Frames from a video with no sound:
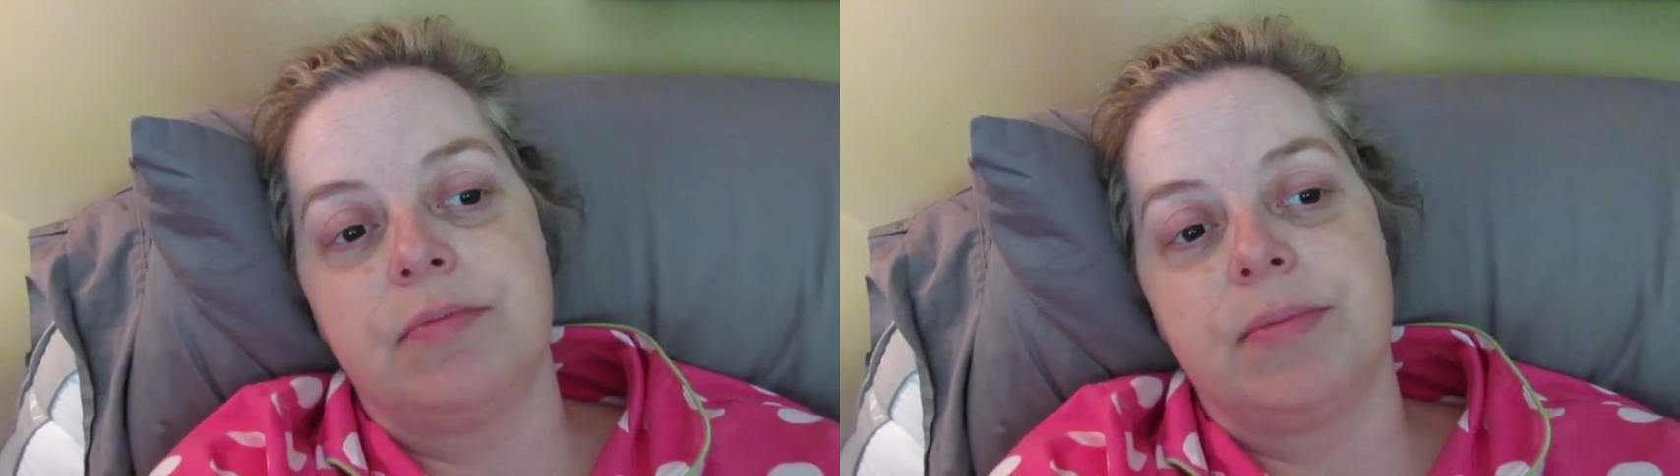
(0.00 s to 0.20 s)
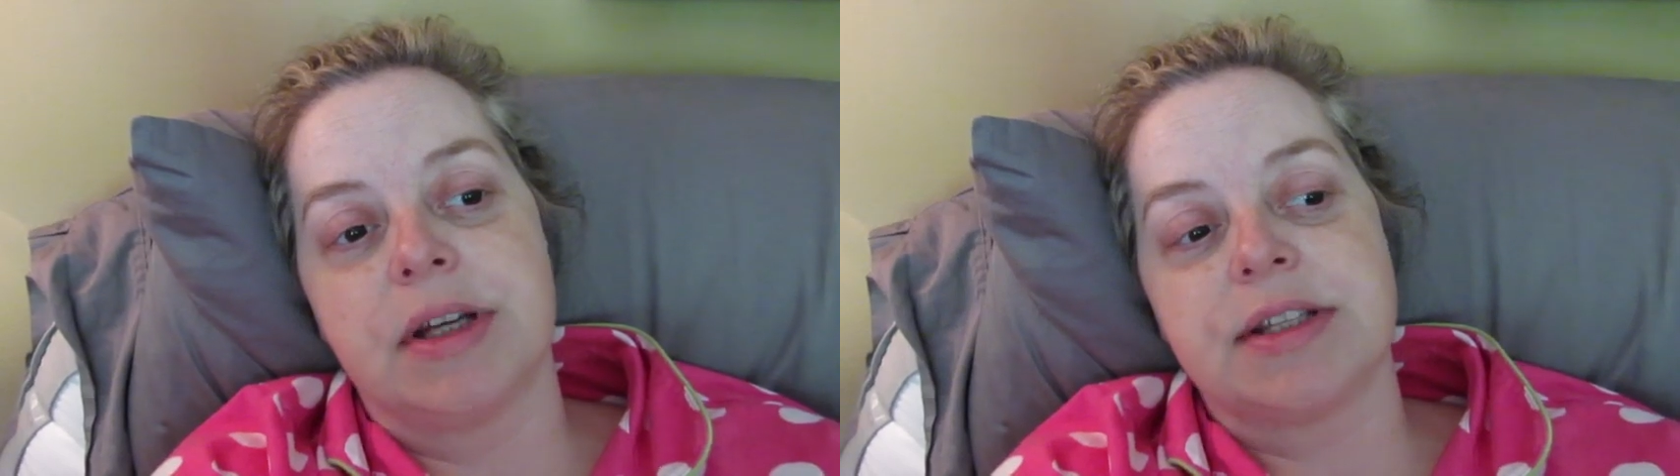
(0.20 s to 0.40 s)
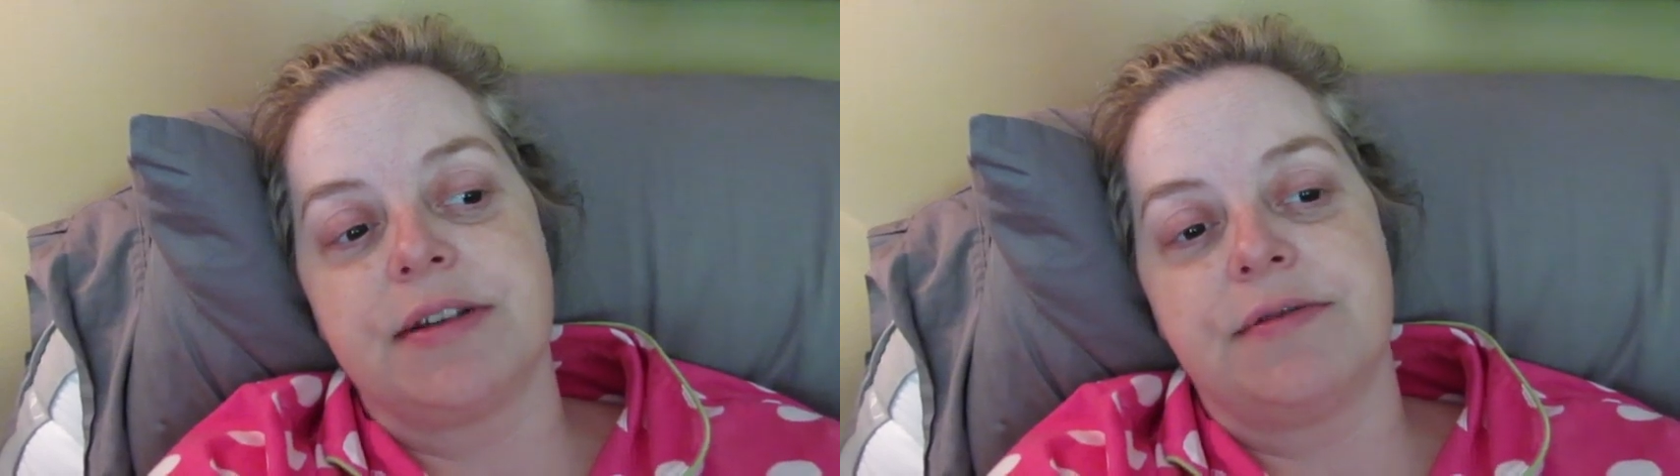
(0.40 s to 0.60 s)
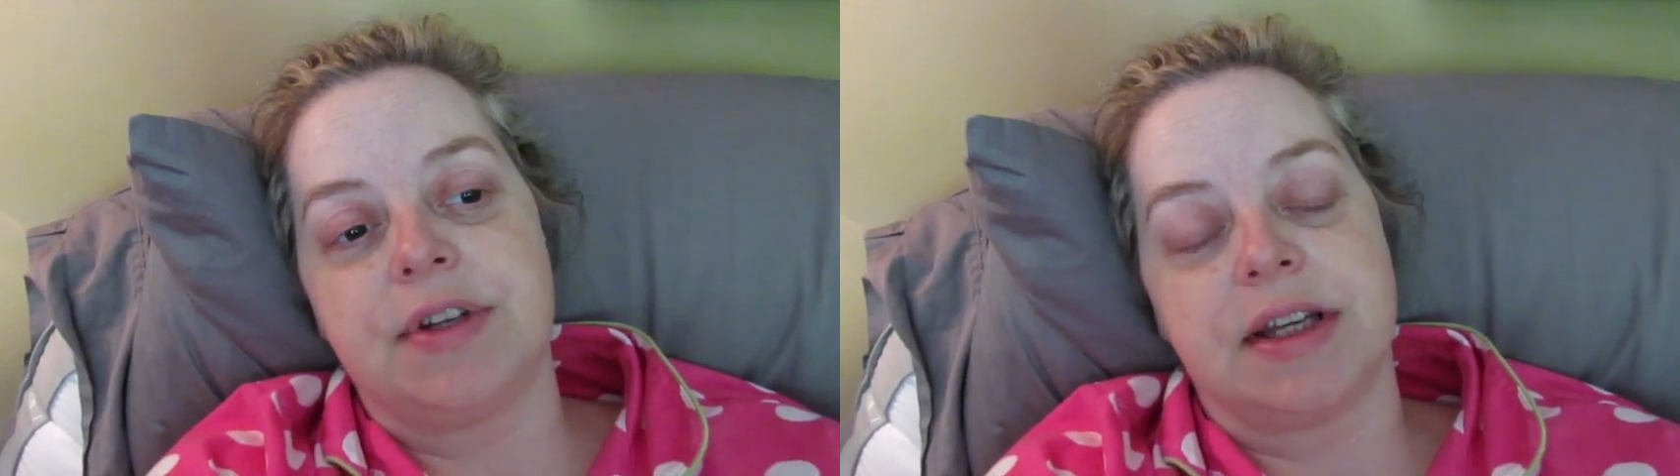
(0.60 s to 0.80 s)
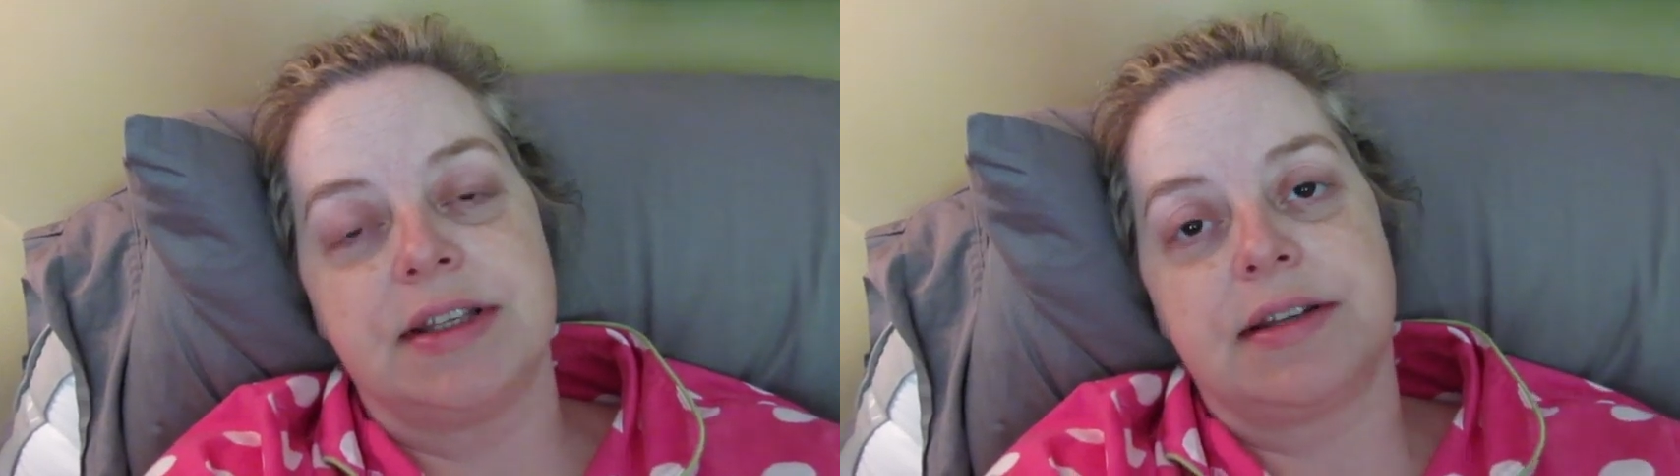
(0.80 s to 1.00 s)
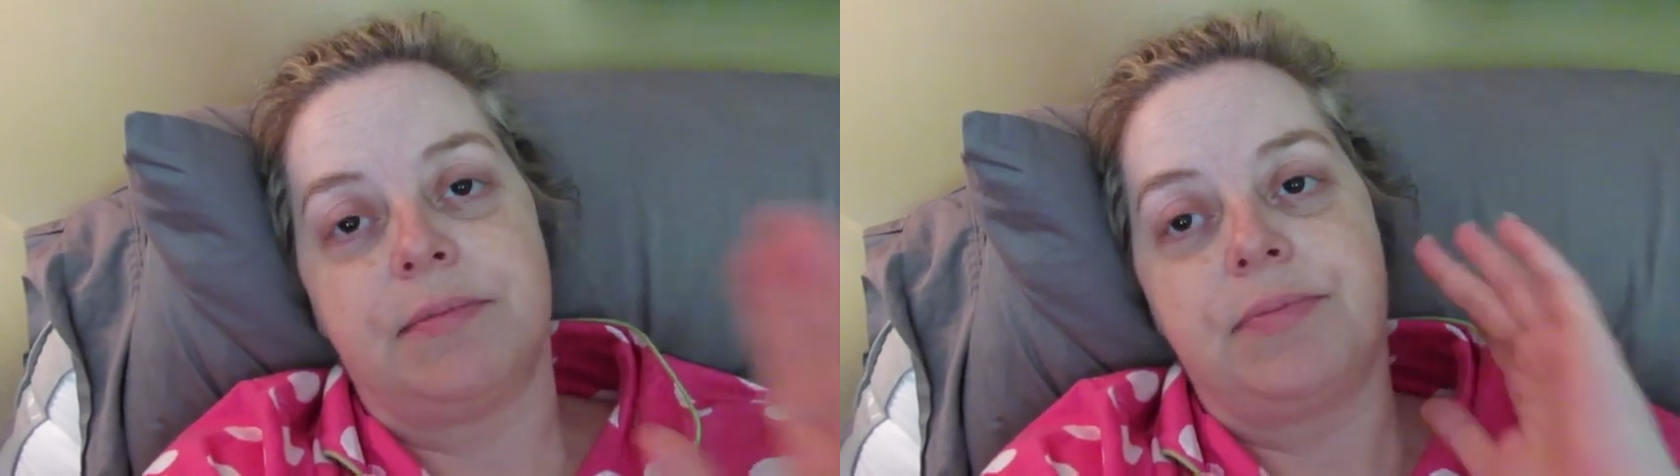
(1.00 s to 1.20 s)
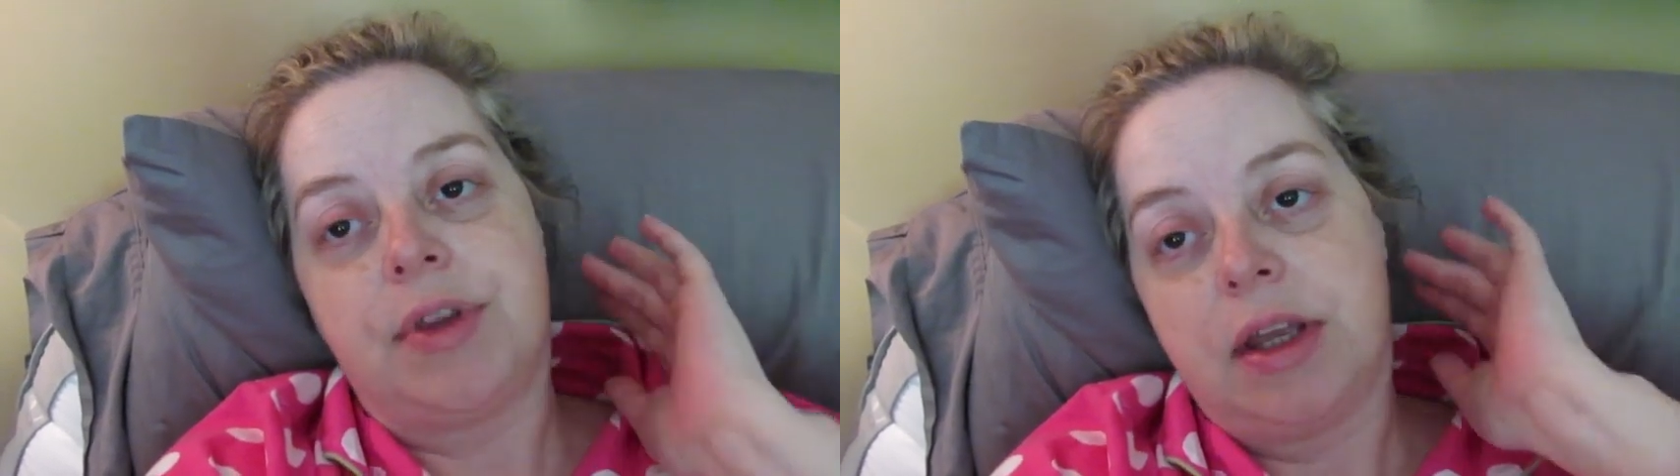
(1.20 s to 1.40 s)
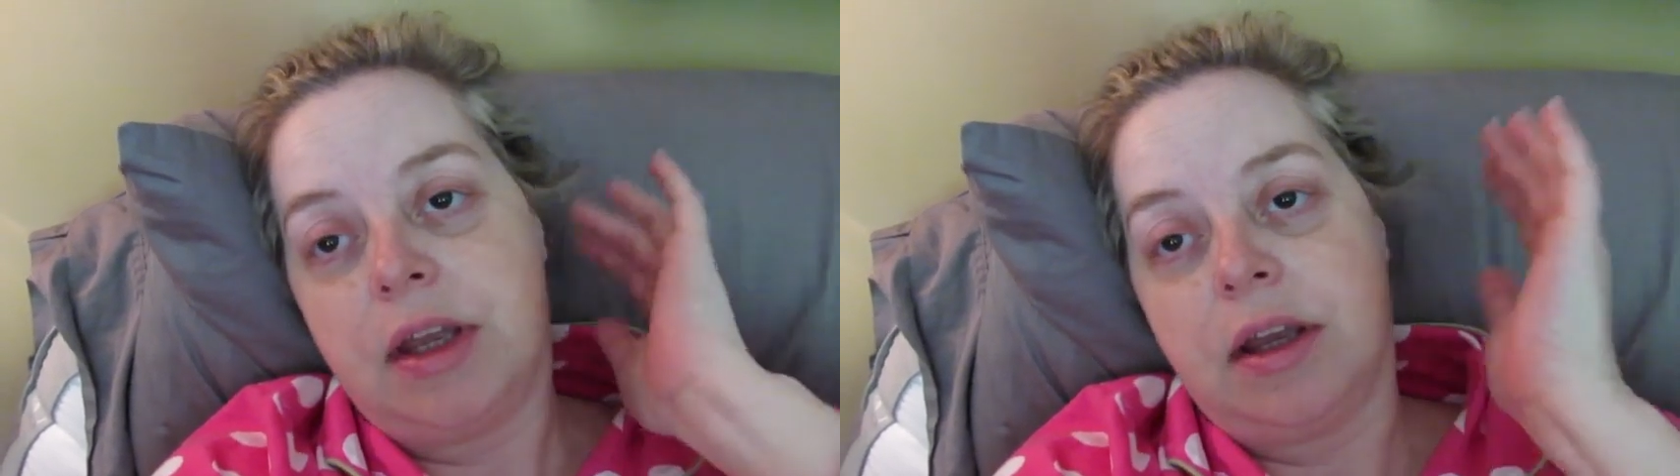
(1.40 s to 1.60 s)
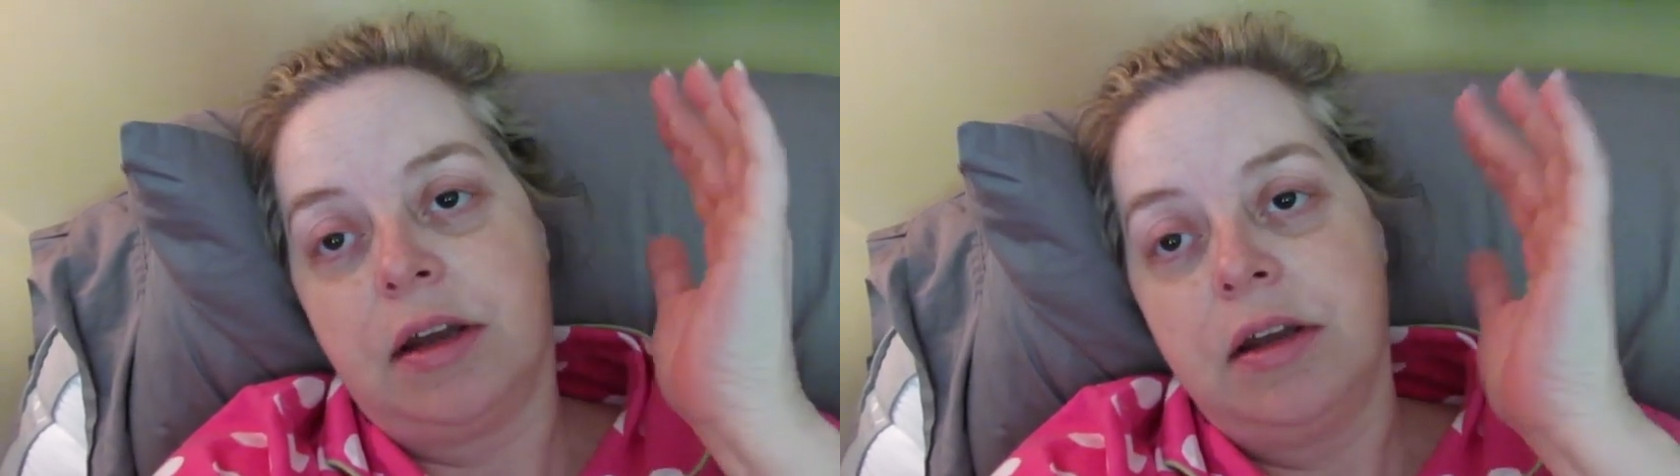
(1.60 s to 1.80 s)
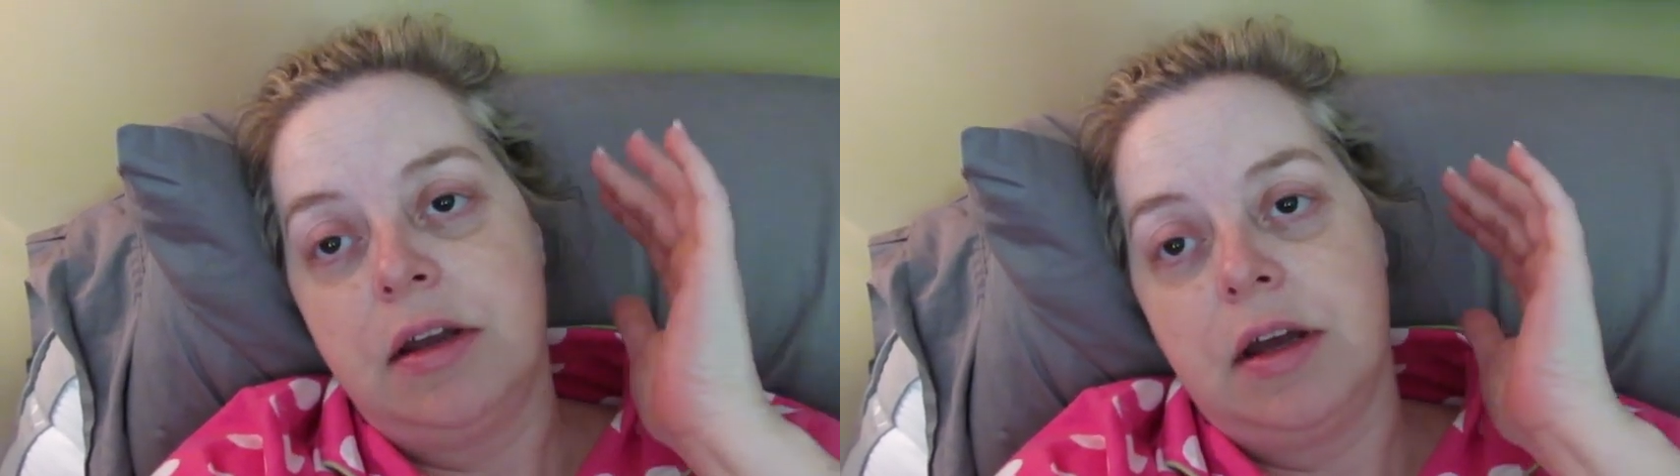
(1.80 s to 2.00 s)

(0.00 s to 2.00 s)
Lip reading: must have done something